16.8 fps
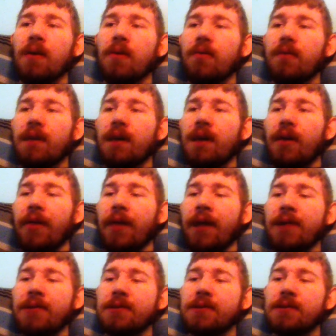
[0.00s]
Well,
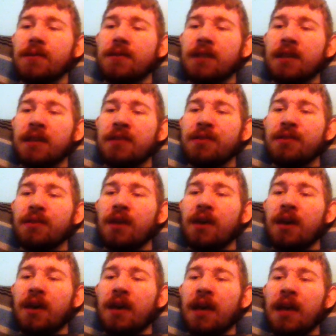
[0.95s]
that's the 10
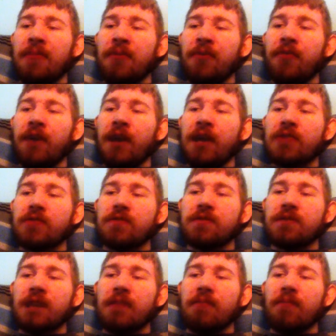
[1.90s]
animal facts of
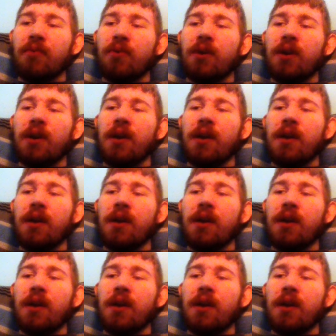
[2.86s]
SnakeBoy,